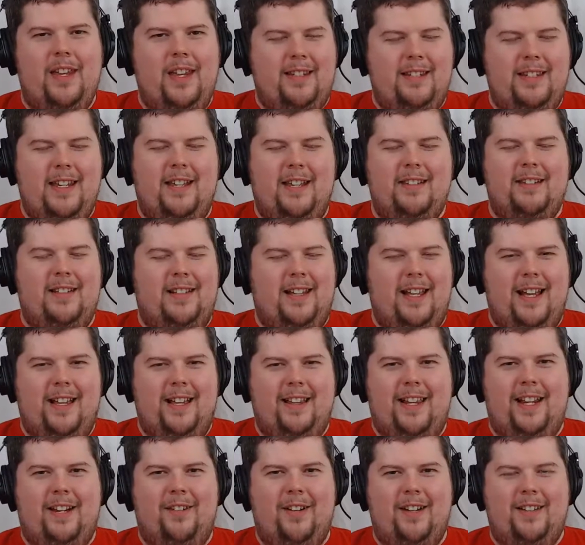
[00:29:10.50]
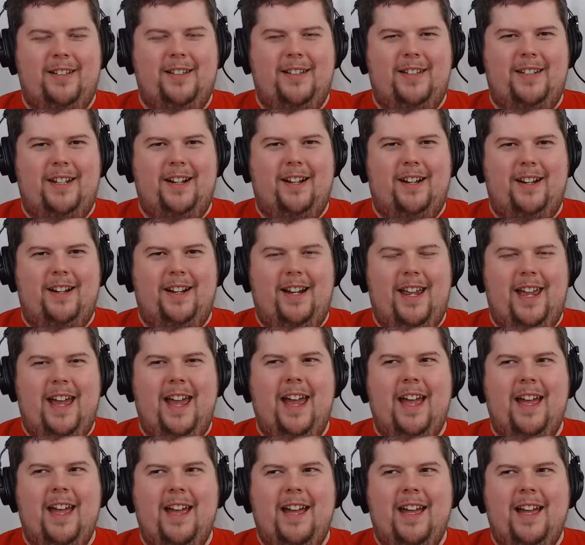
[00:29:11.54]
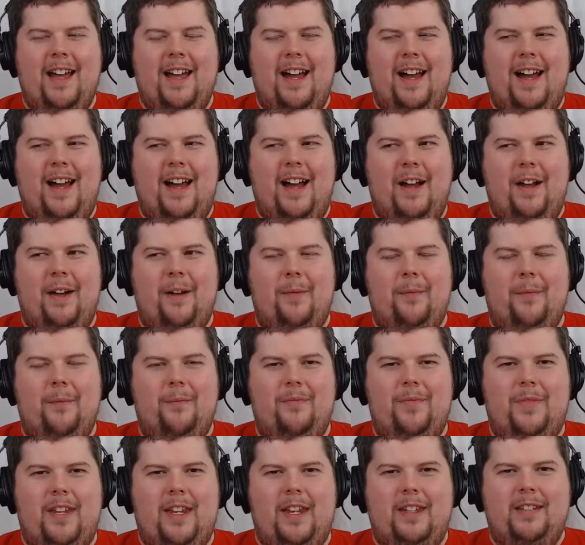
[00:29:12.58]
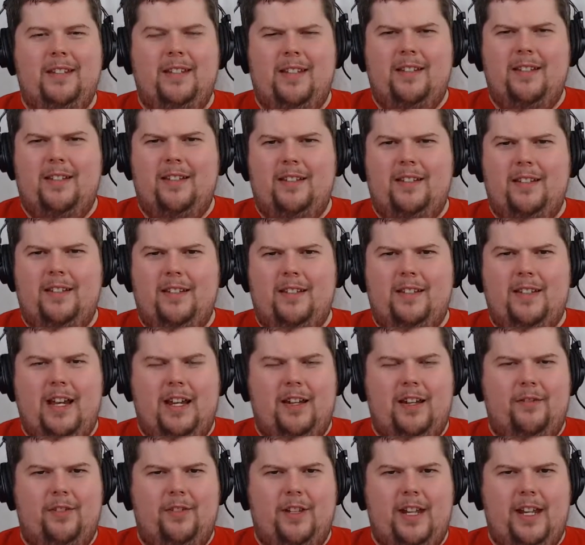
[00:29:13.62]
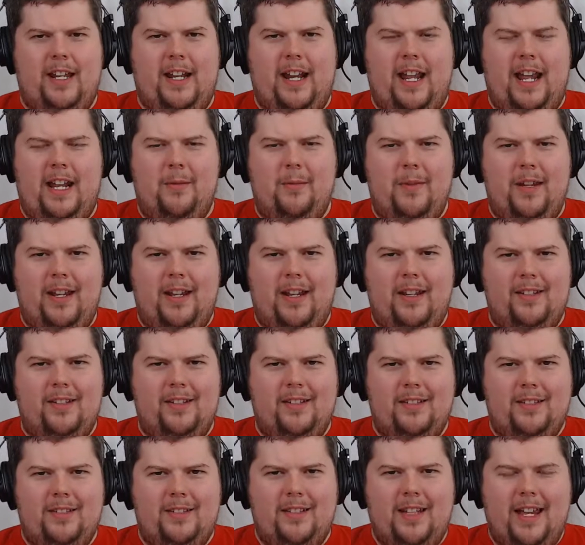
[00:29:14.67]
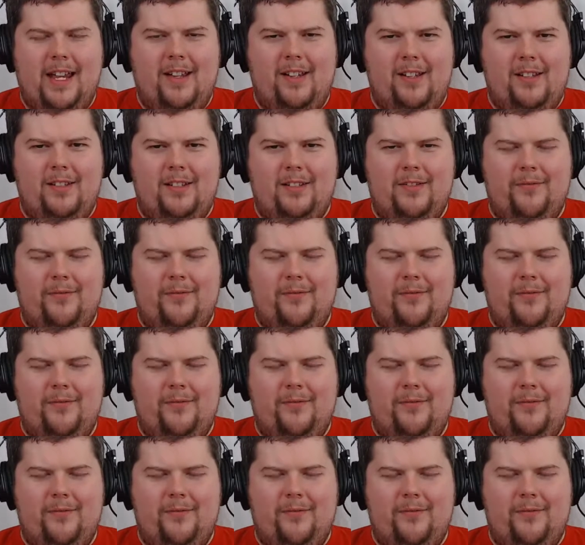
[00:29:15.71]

Sounds a lot like Reciteer, yeah. Does it kind of look like an anime style?